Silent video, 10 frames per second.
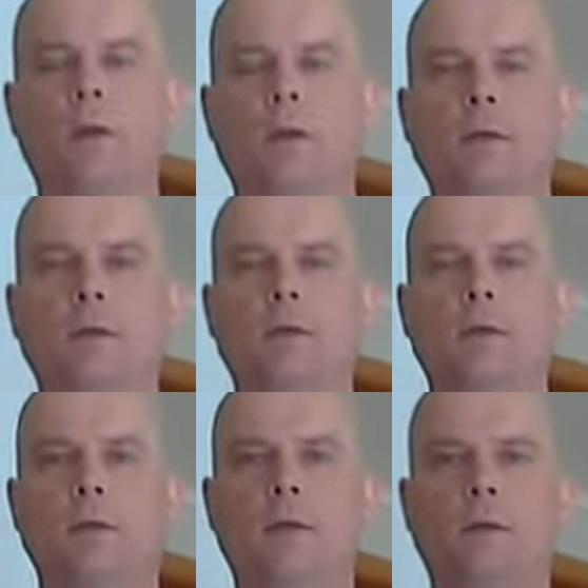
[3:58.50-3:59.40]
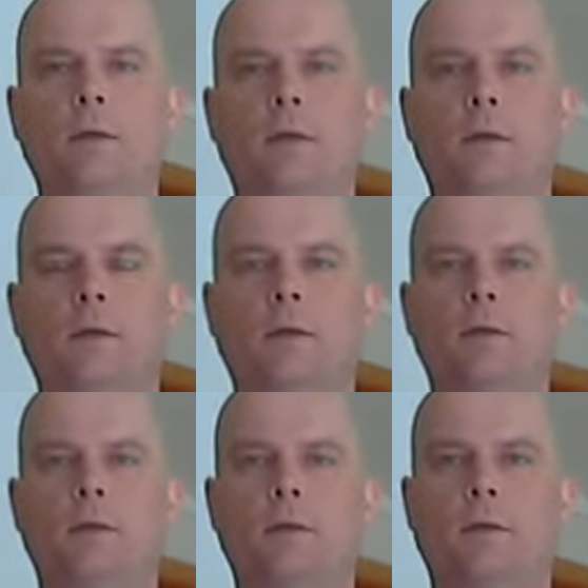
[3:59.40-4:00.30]

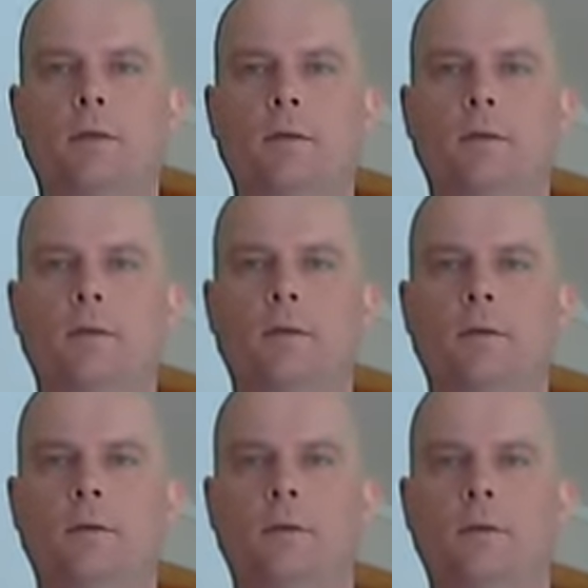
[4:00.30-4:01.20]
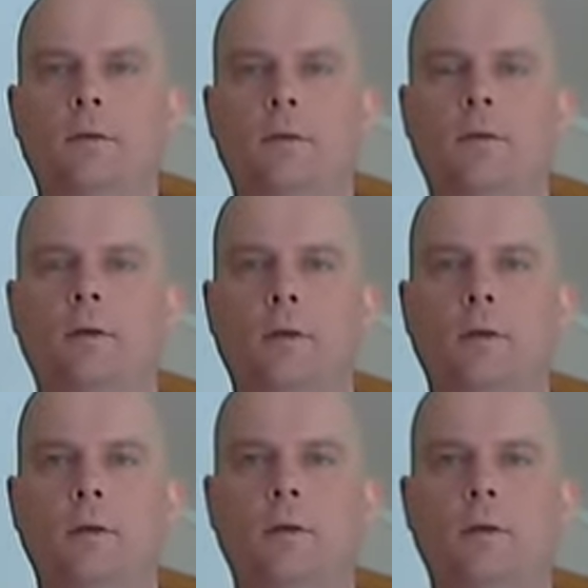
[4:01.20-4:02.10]

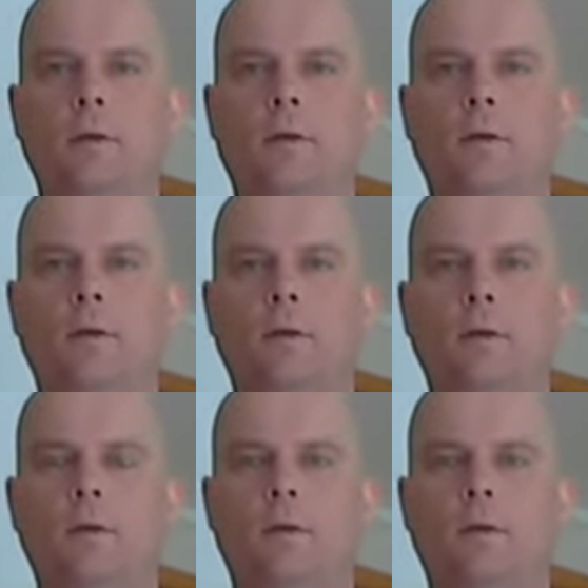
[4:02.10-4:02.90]
Nobody speaks.